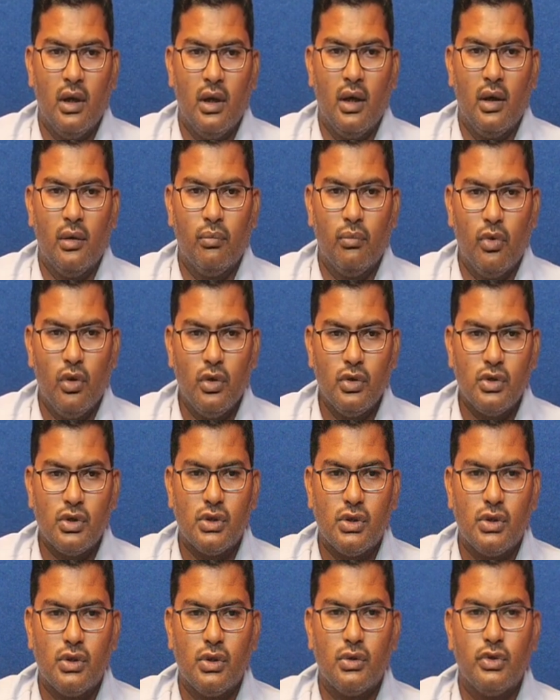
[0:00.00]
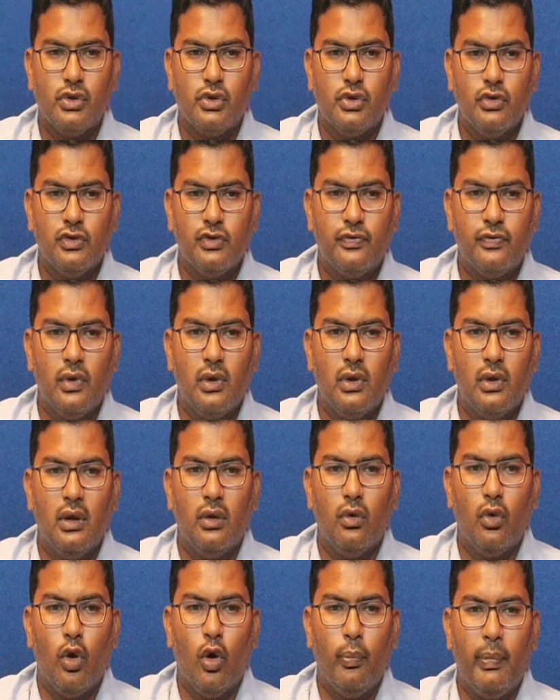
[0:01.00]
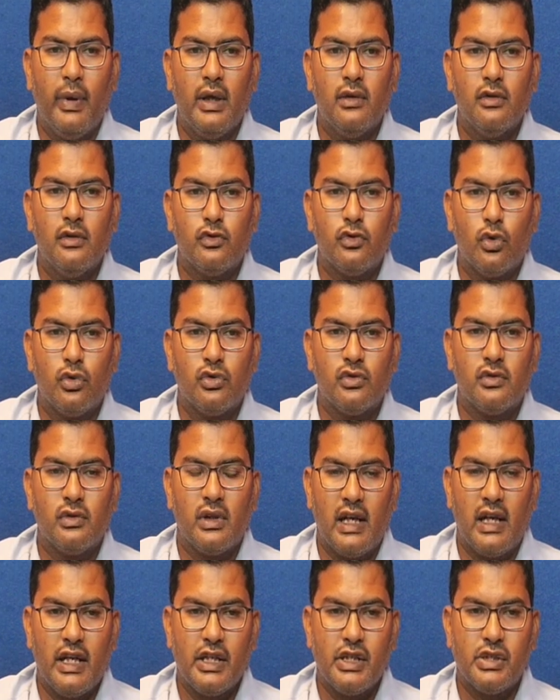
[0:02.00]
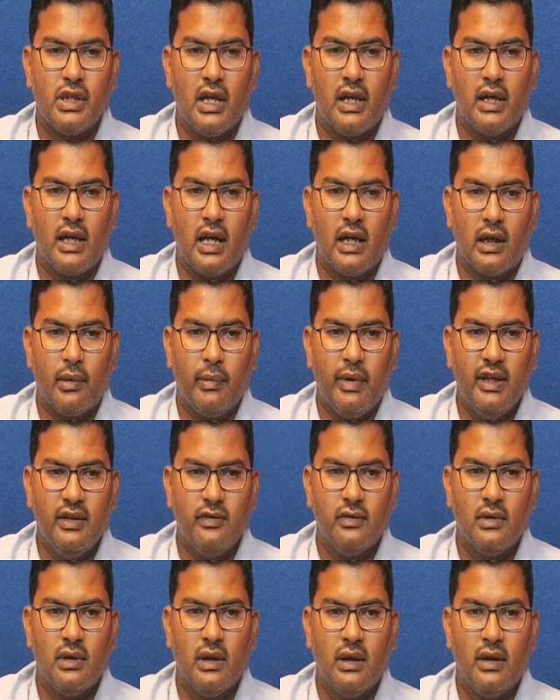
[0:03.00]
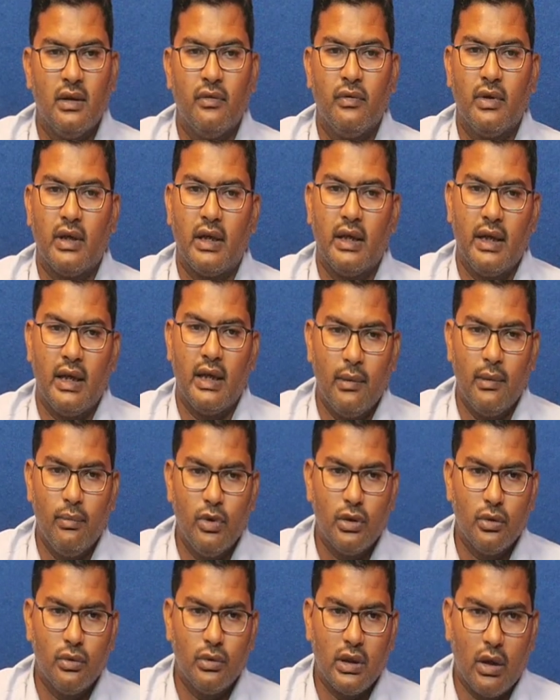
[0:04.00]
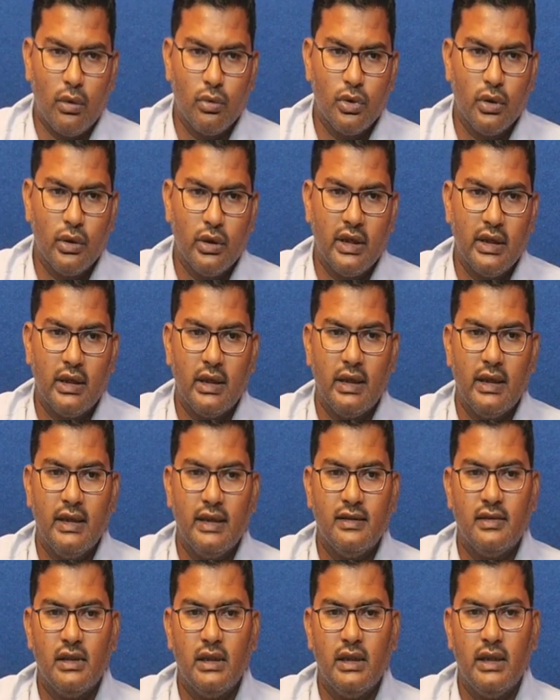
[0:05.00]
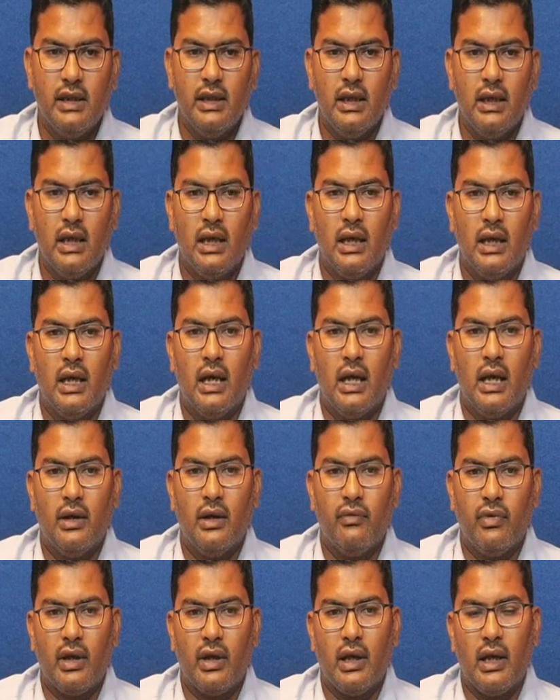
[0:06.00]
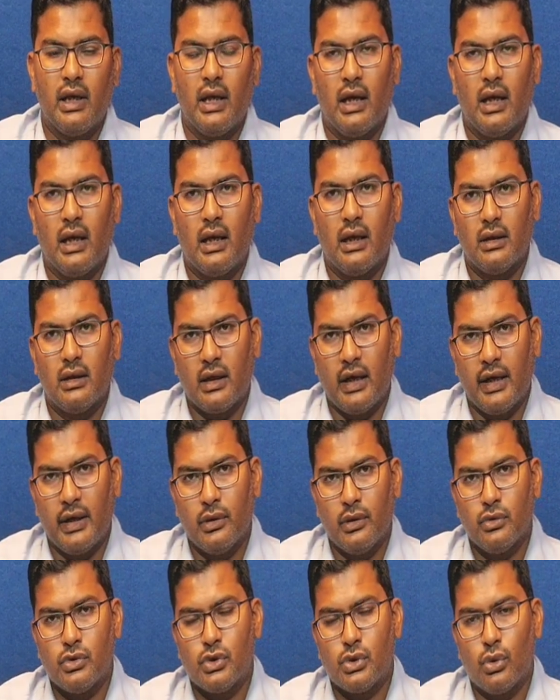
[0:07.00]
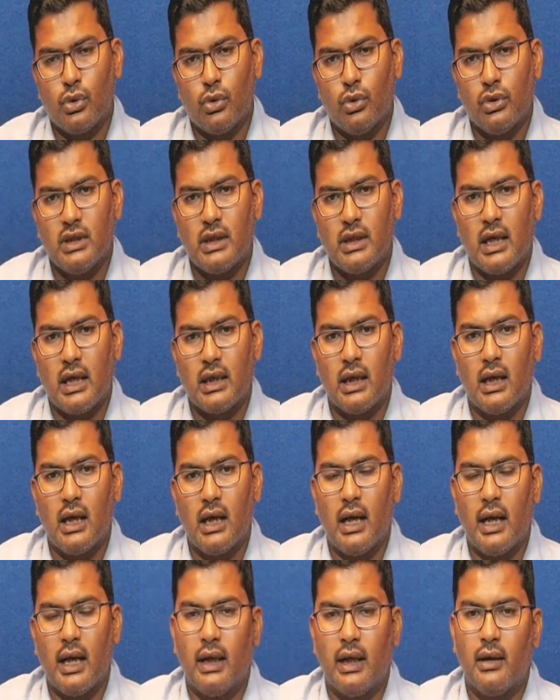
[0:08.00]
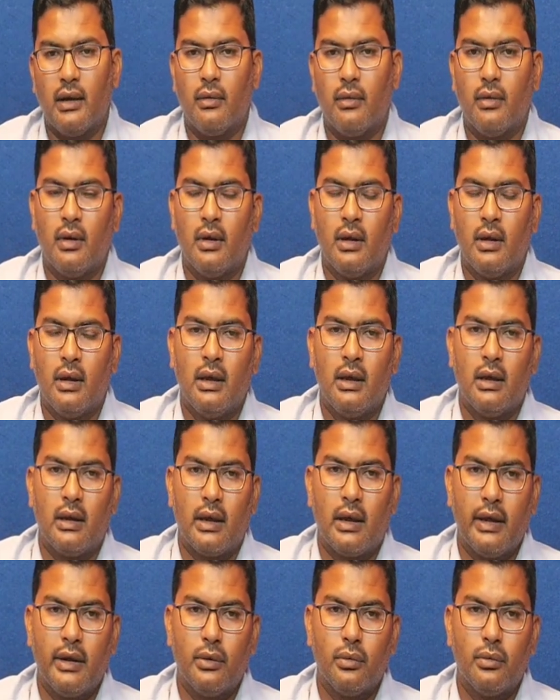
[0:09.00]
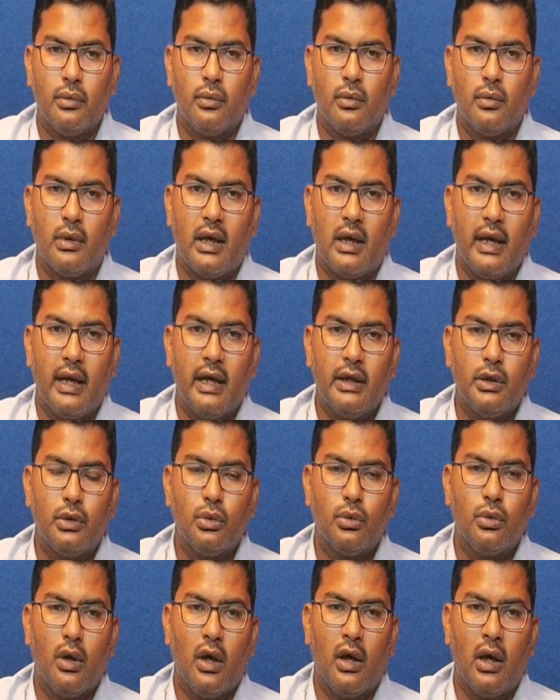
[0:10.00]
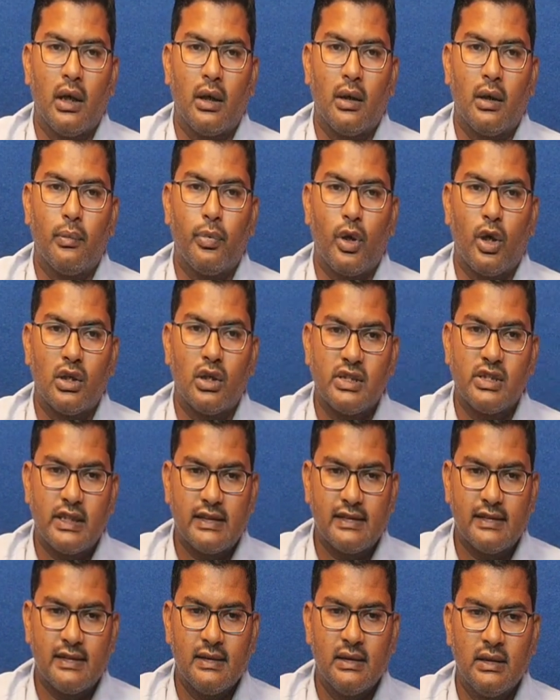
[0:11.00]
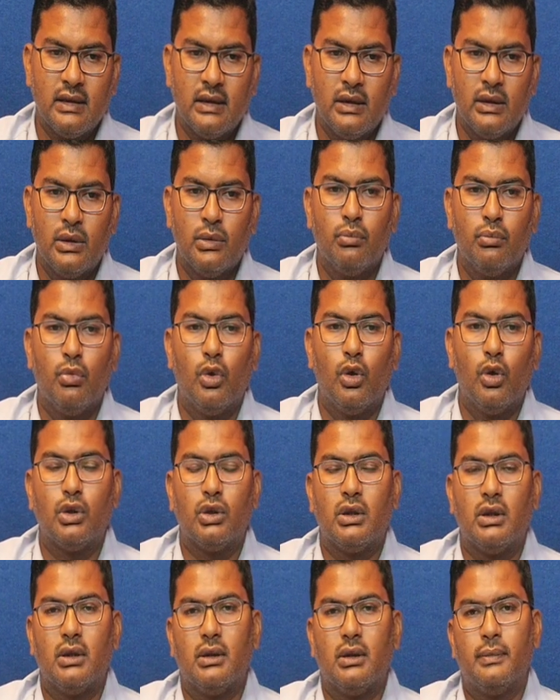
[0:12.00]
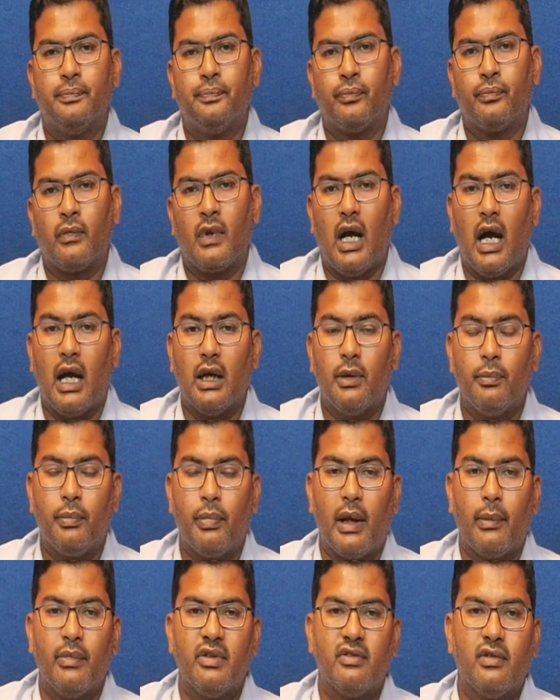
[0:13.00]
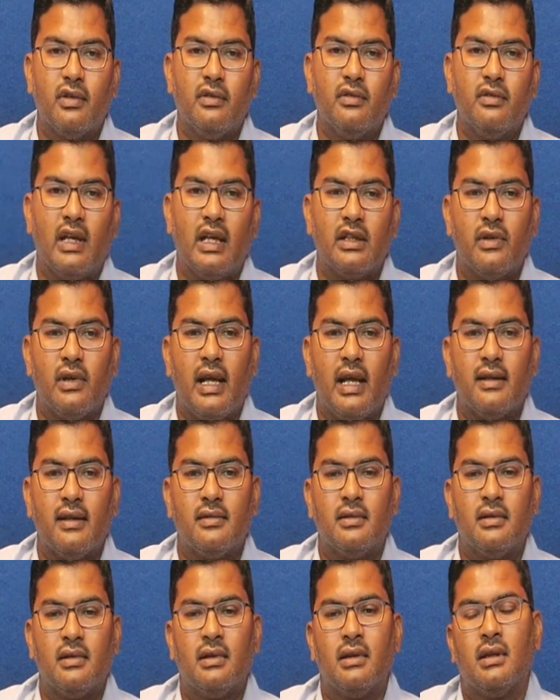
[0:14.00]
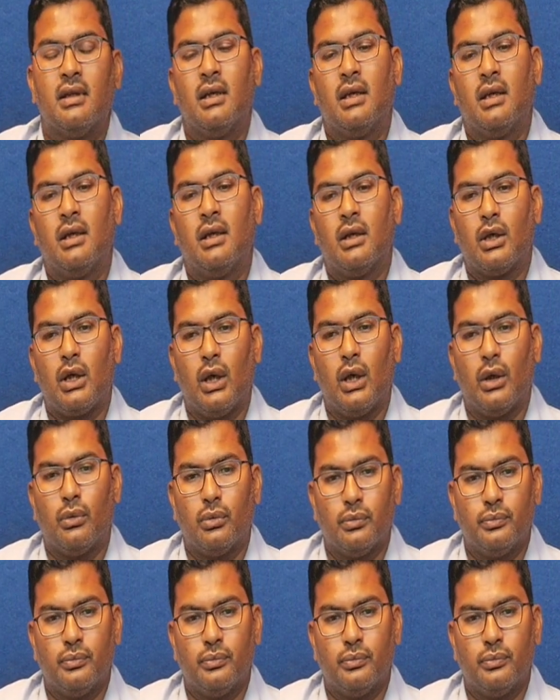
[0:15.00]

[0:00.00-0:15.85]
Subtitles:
a most useful open source relational database. We can able to download it easily, and we can try to store the data and try to connect to our projects both on premises as well as cloud,